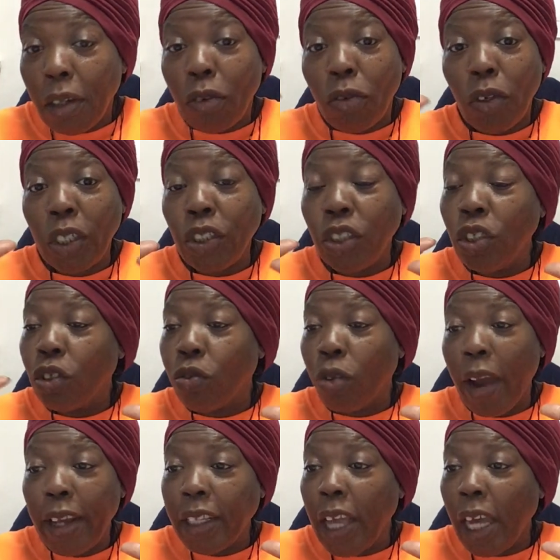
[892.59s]
Once you
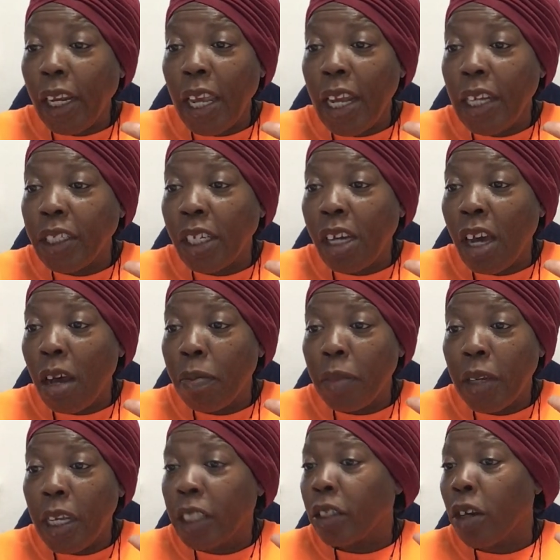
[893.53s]
crank that engine up,
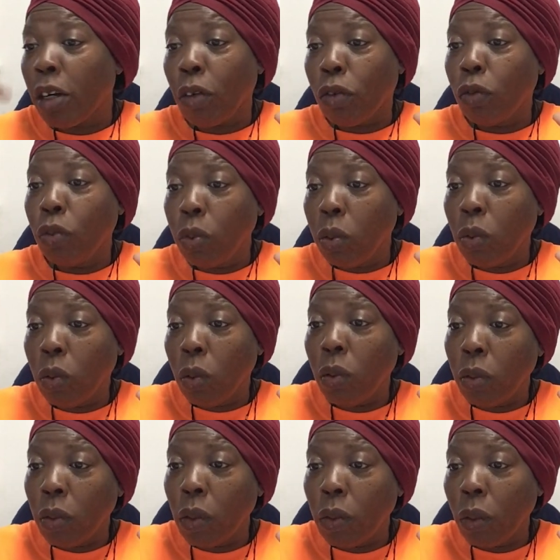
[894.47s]
it's gonna
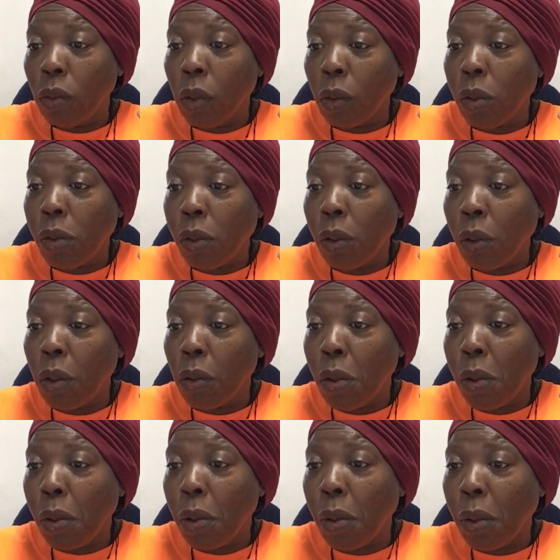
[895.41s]

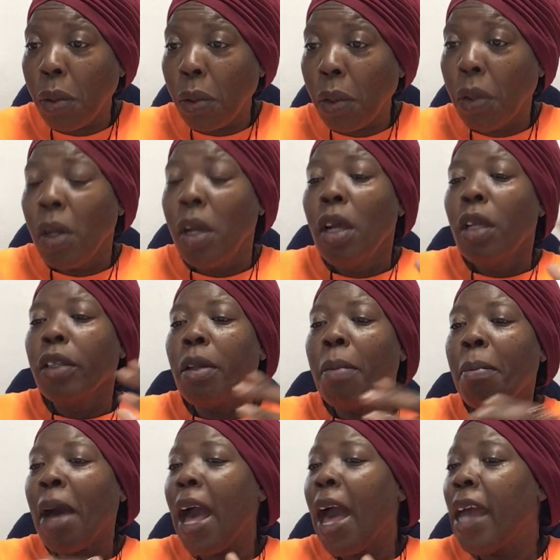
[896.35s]
go. The
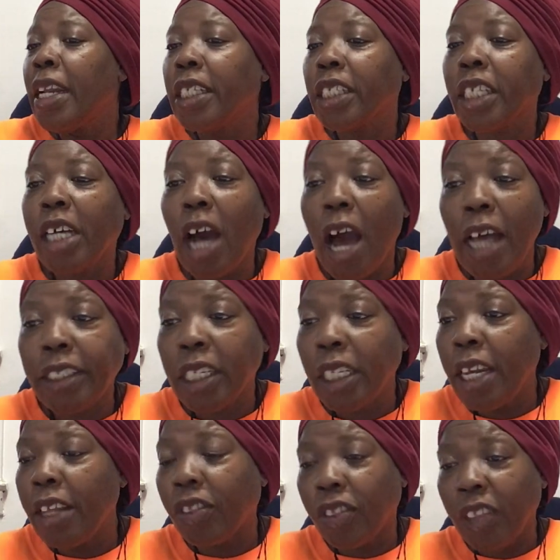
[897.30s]
mind is
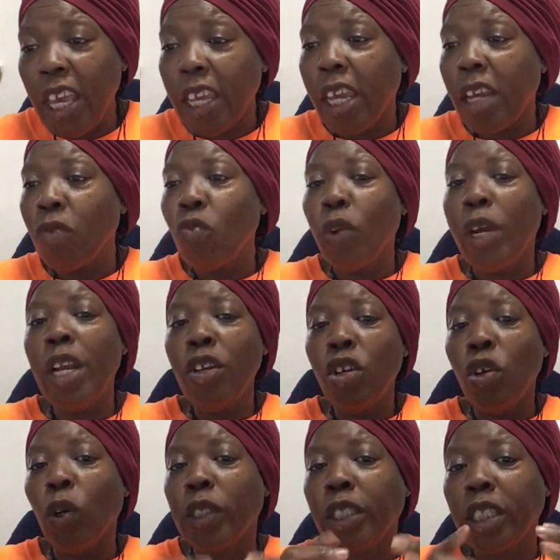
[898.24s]
constantly thinking. When
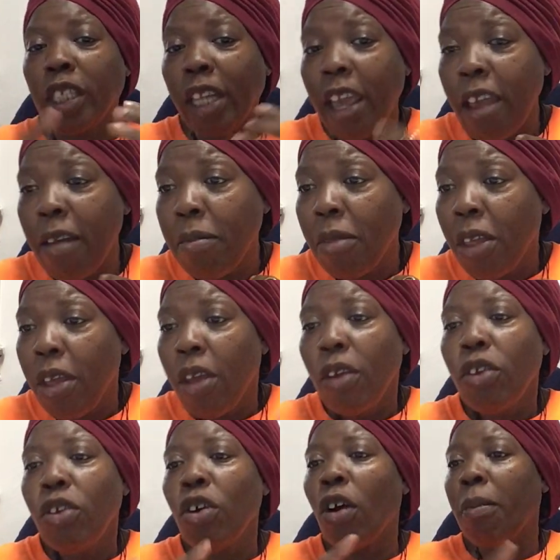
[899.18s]
you're asleep,
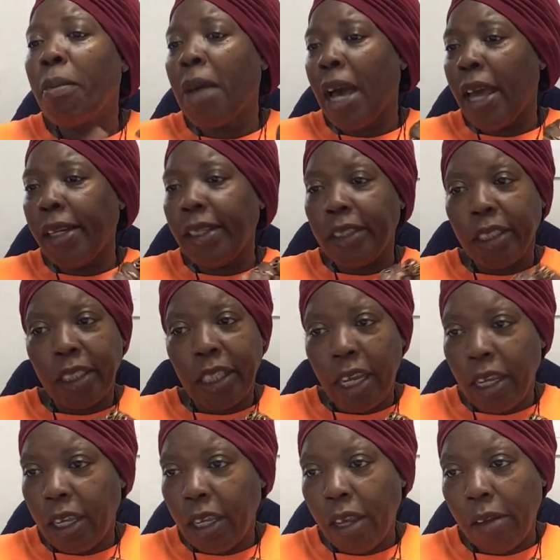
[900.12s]
your mind is
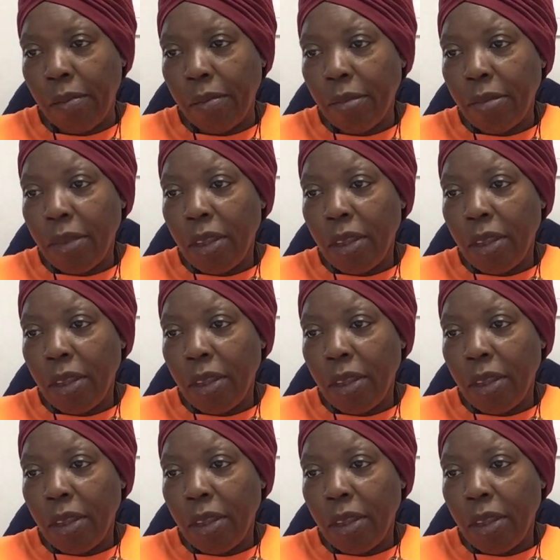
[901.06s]
thinking.